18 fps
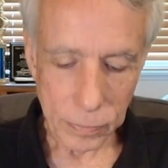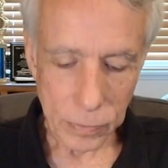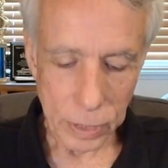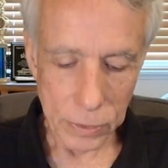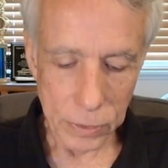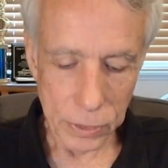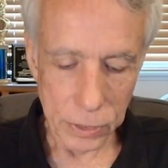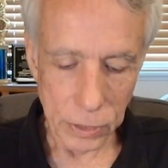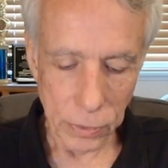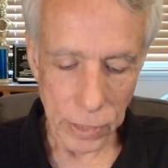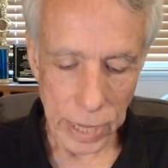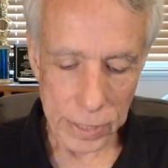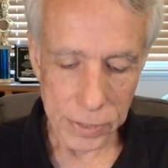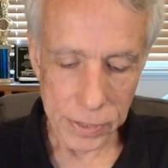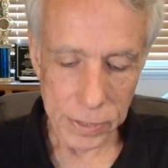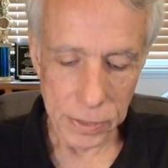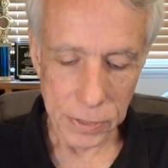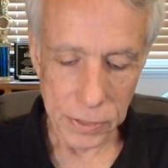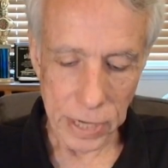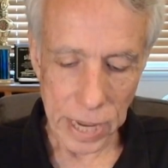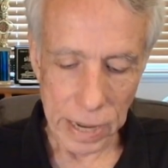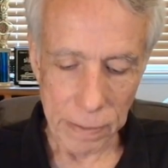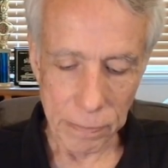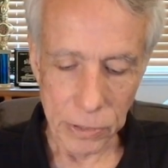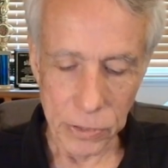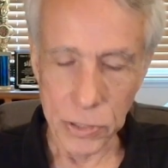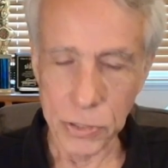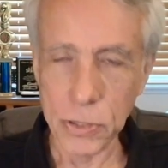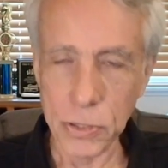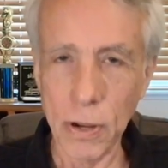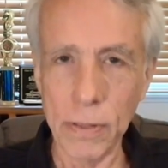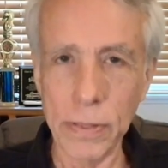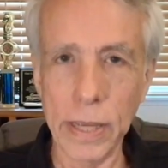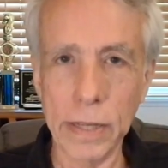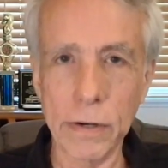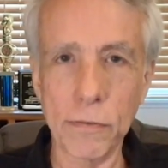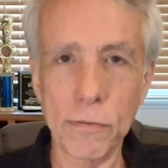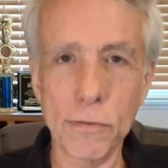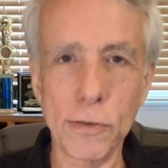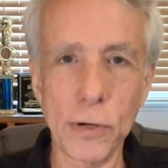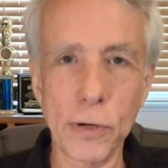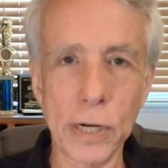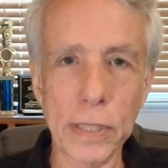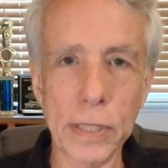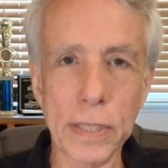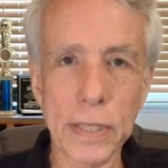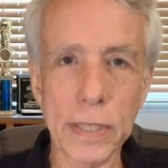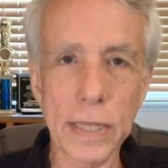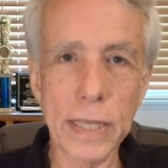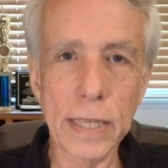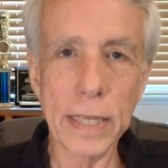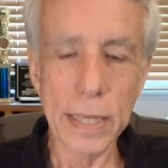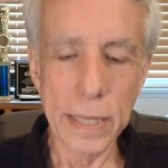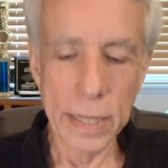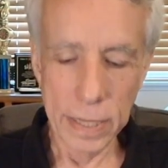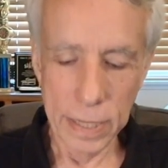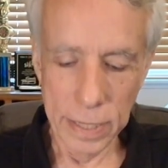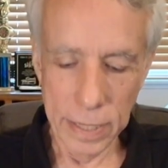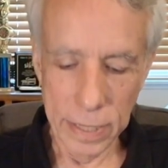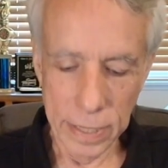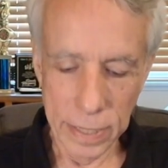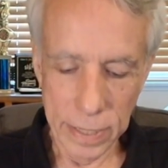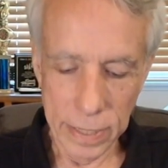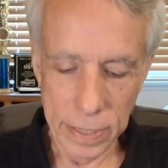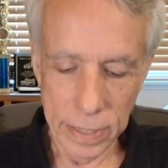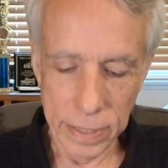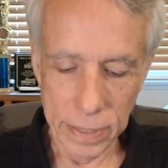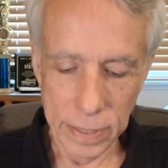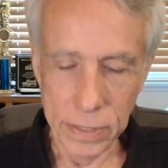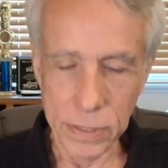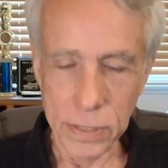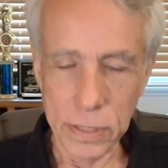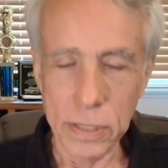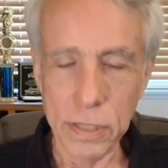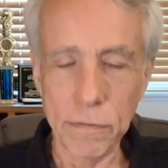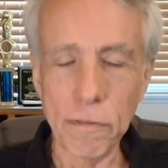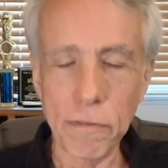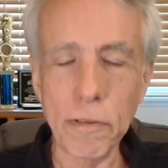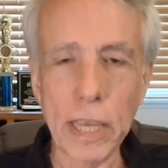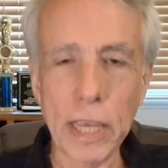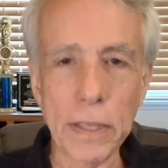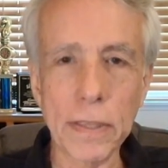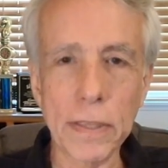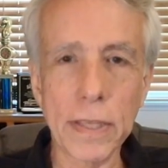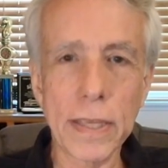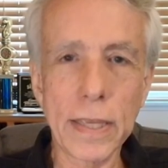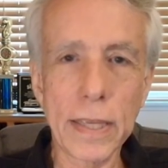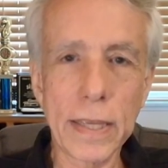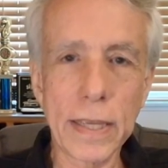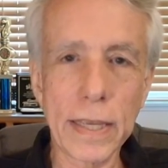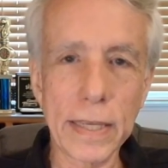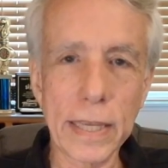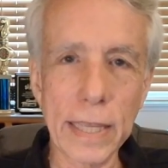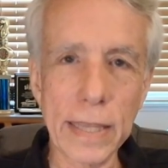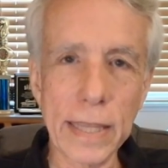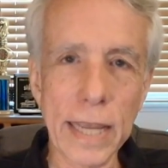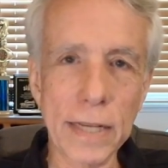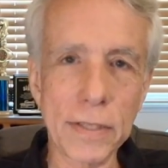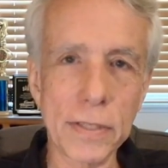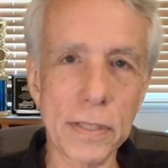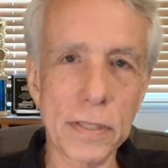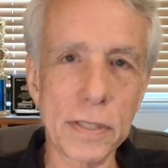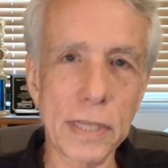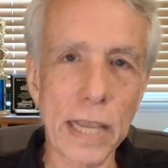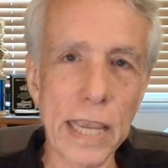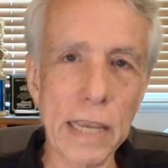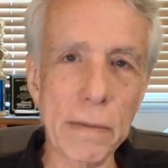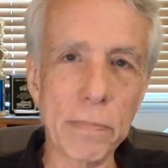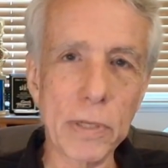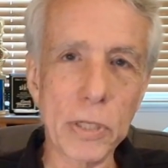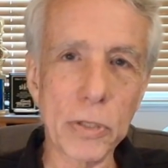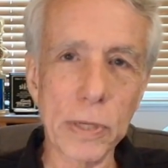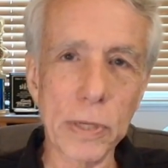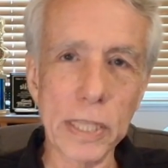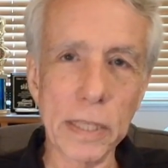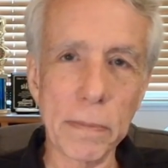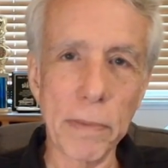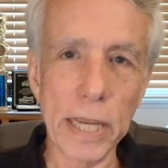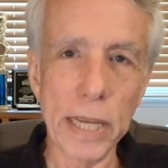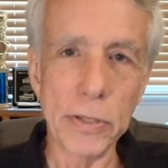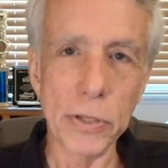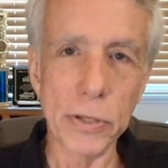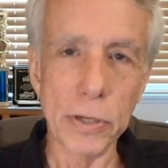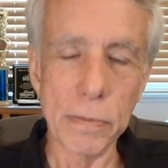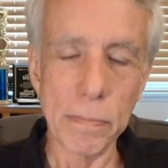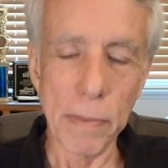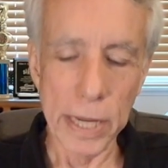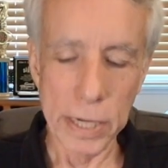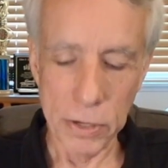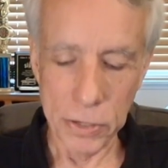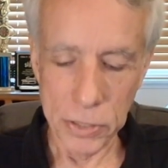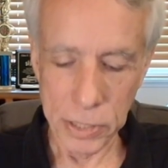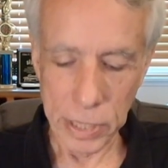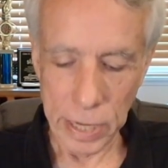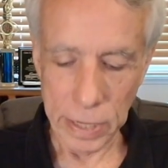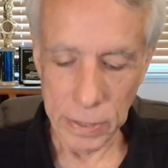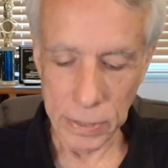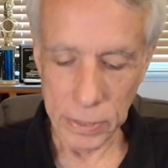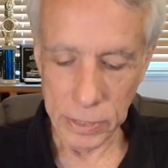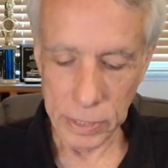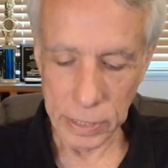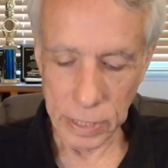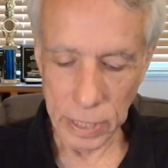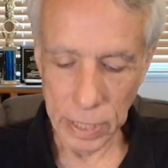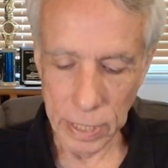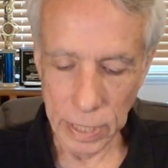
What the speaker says: So that's the same. You just call that a fourth. This is a fifth. Again, that's the same between the major and minor scales.